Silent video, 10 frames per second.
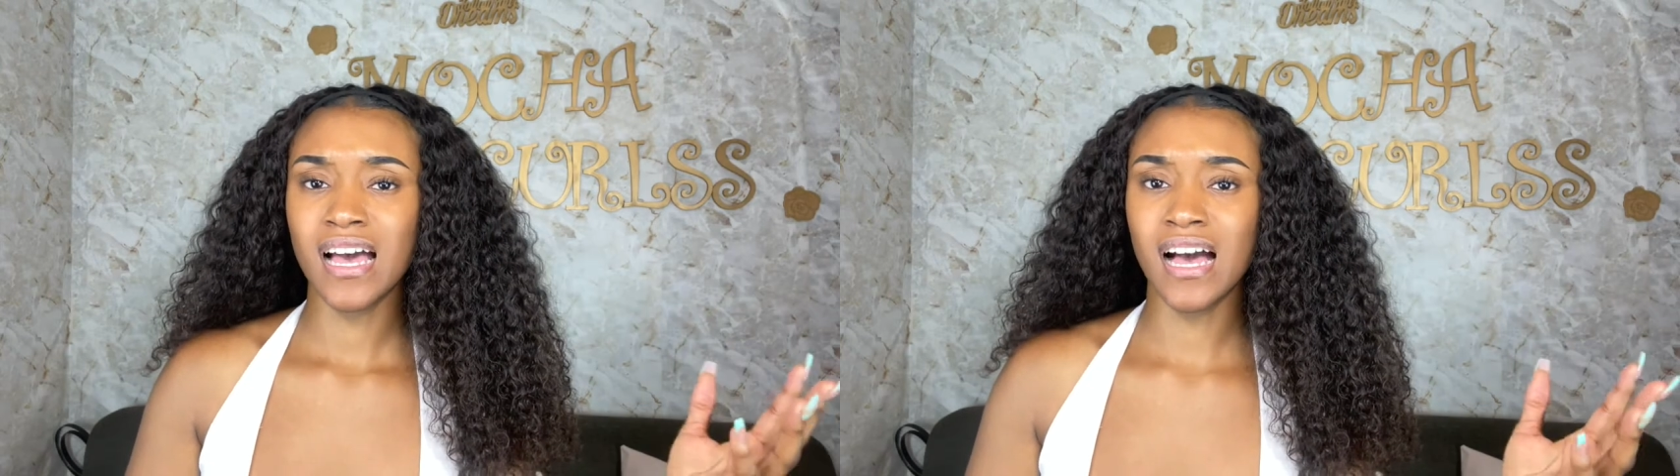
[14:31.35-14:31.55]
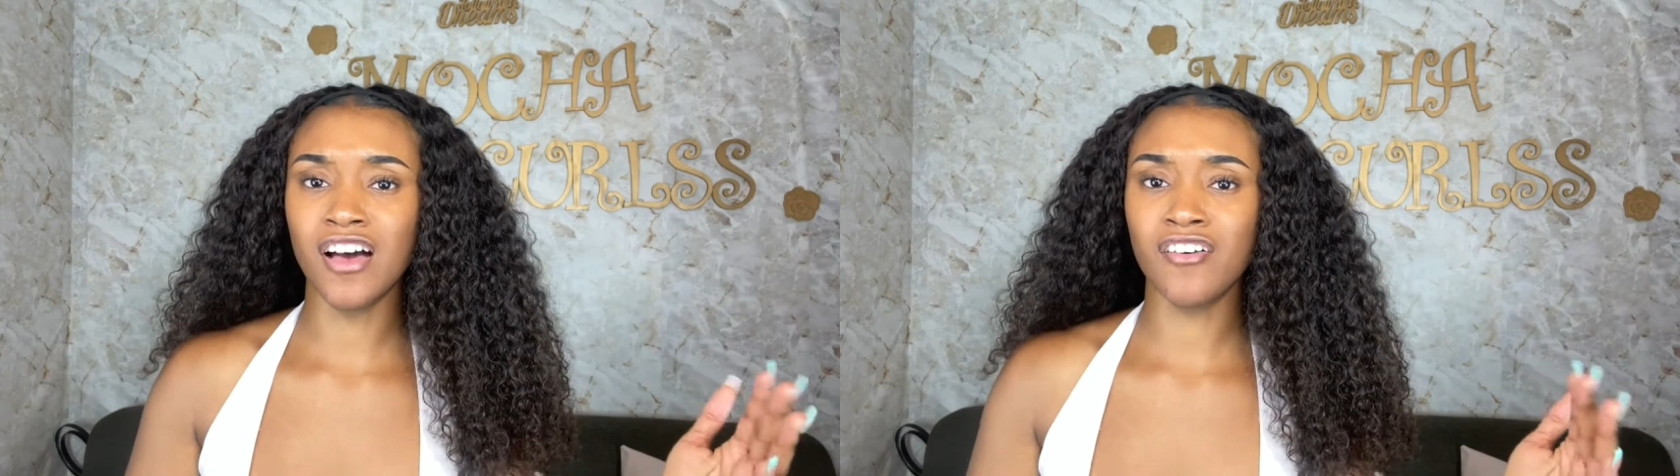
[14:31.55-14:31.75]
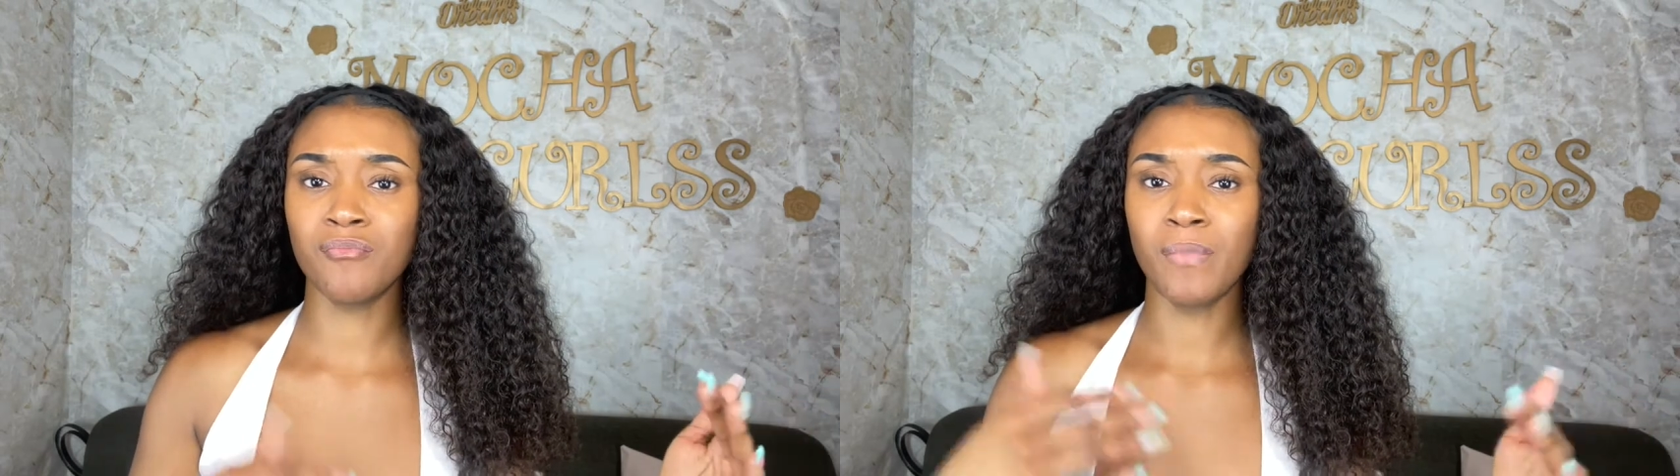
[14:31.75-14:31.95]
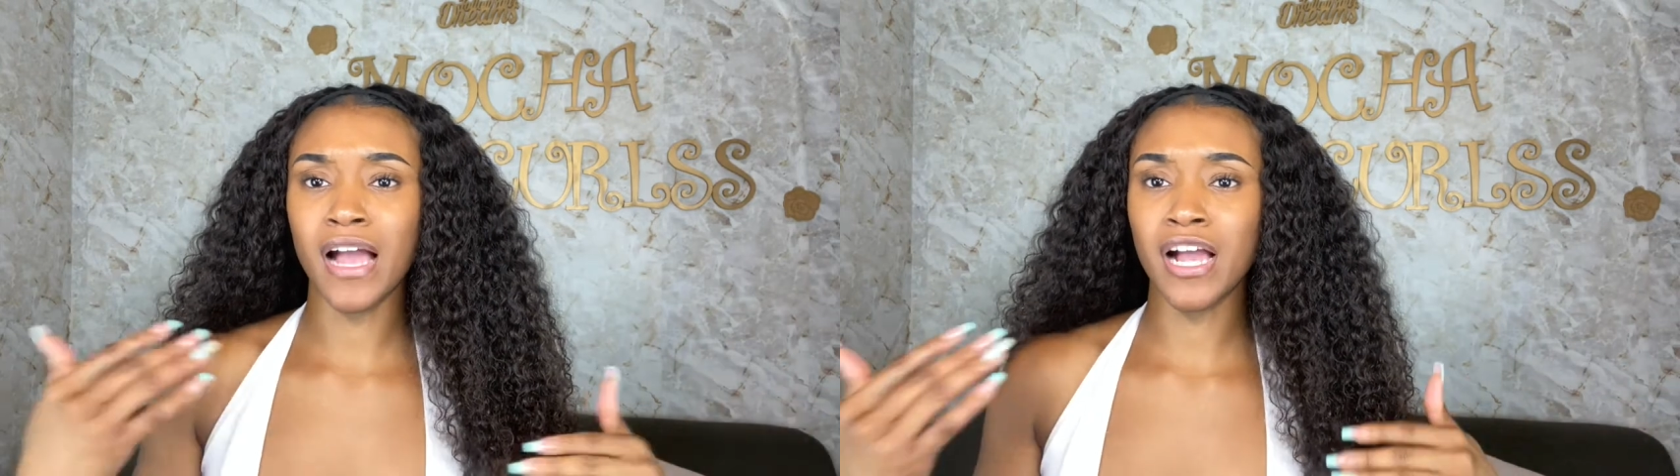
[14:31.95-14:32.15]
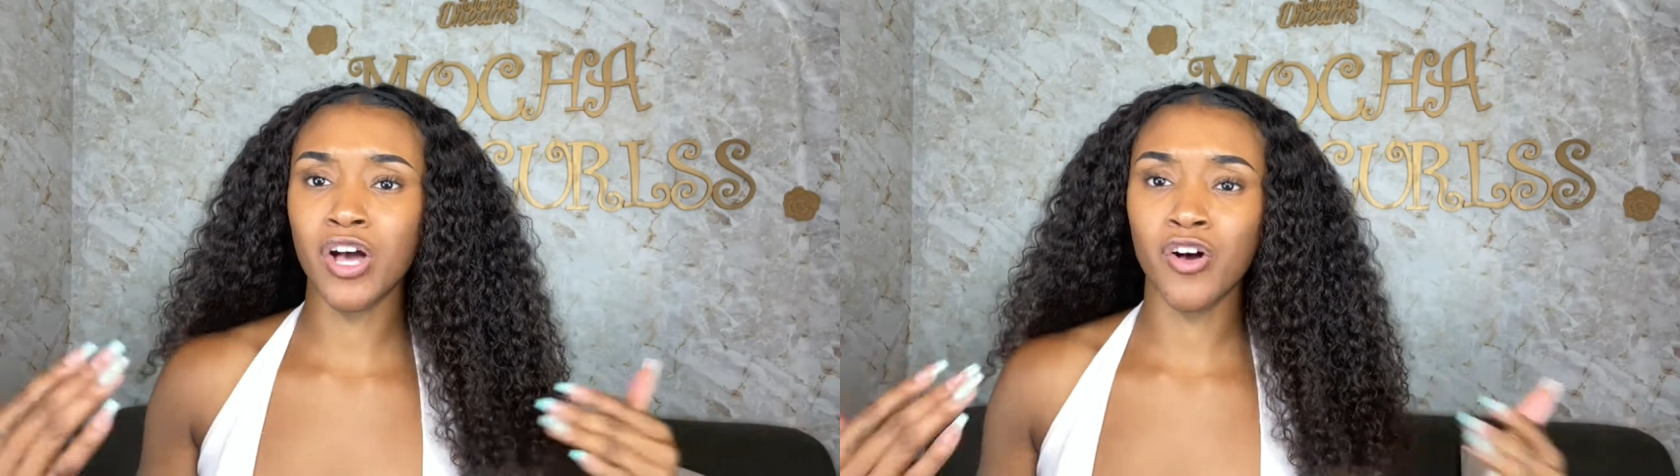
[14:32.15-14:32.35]
of
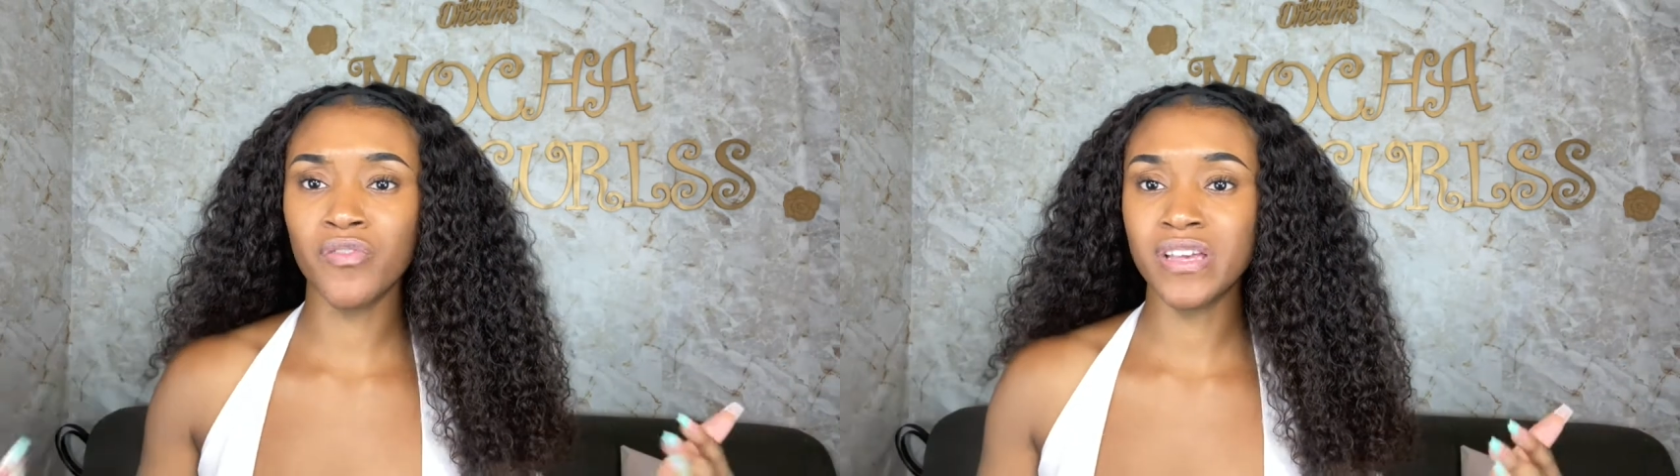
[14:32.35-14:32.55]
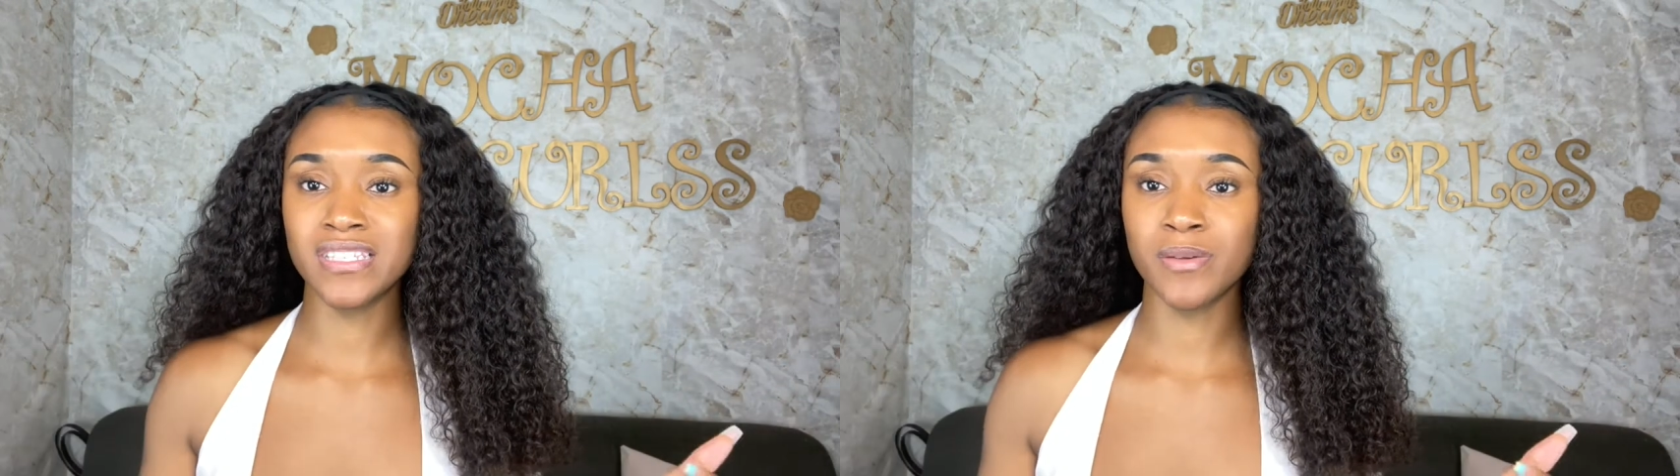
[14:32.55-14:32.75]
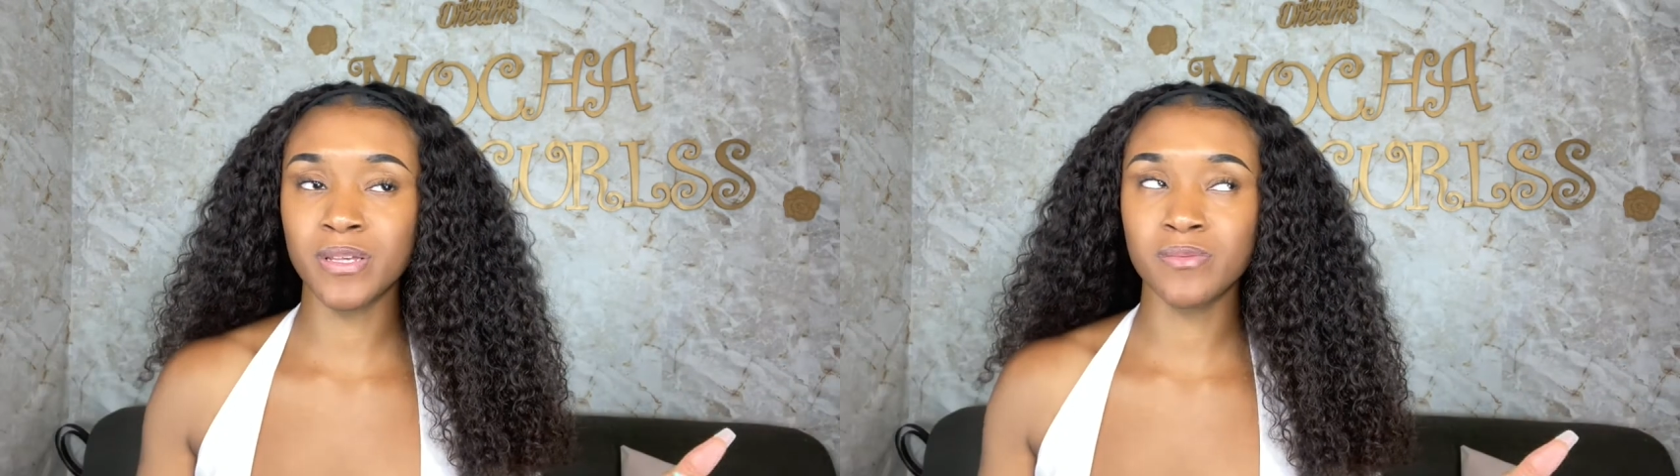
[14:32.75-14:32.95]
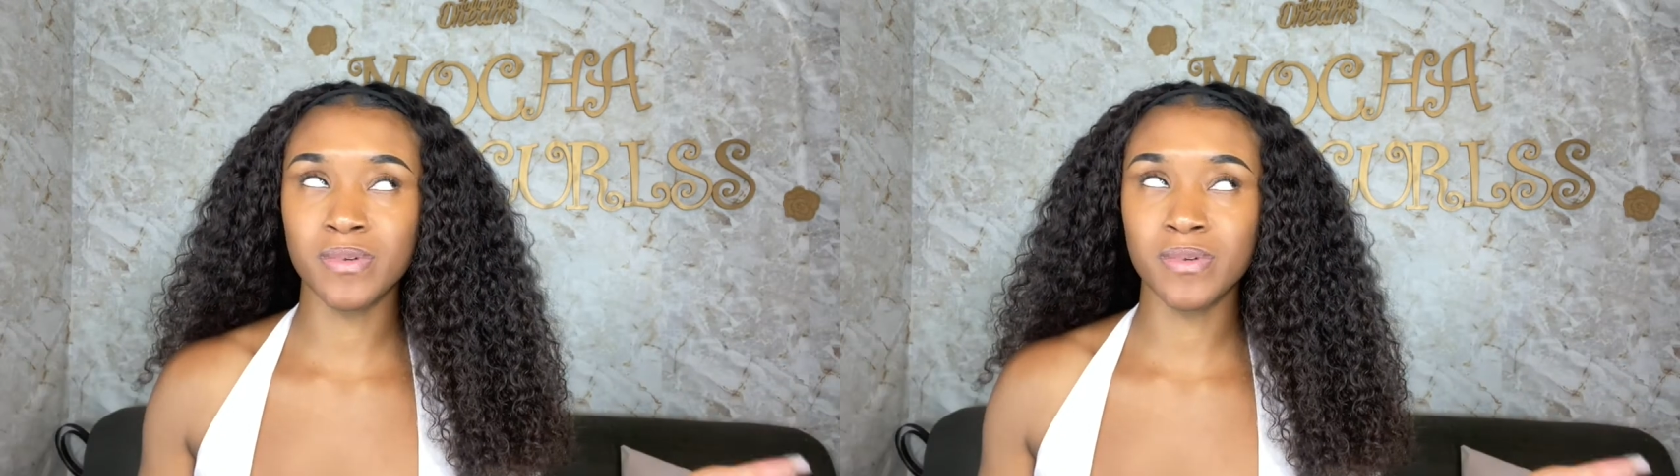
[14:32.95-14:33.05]
my COVID symptoms